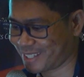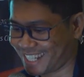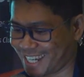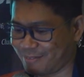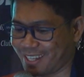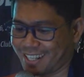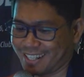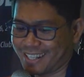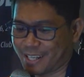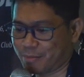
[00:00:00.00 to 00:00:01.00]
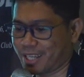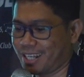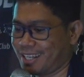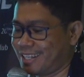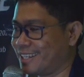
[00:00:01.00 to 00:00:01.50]
a PDF and
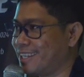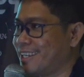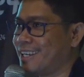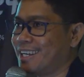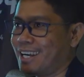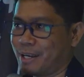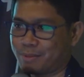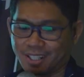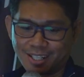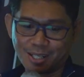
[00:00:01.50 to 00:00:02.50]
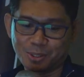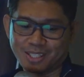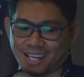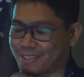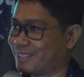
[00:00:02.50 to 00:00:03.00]
I'm kind of low
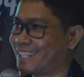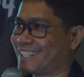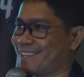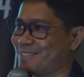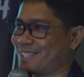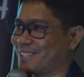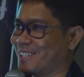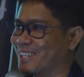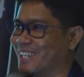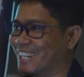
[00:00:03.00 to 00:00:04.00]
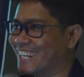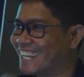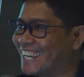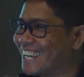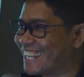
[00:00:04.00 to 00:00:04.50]
tech when it comes to
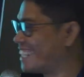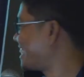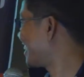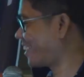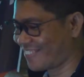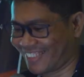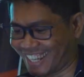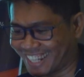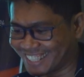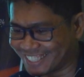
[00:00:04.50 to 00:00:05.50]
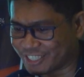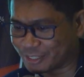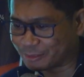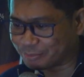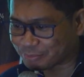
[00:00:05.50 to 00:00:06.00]
this sort of thing.
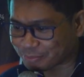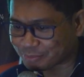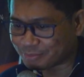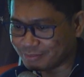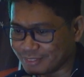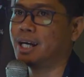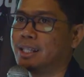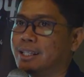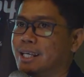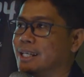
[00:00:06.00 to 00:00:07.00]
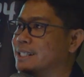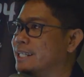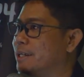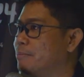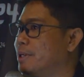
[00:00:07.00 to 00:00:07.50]
Not dig
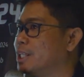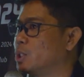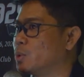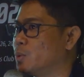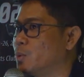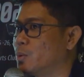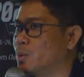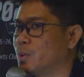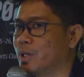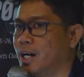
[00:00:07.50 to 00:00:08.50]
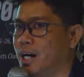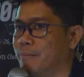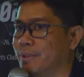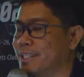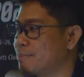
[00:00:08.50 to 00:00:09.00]
deep into
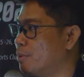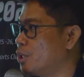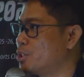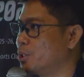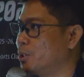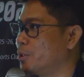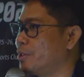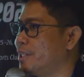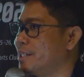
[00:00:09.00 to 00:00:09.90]
this module or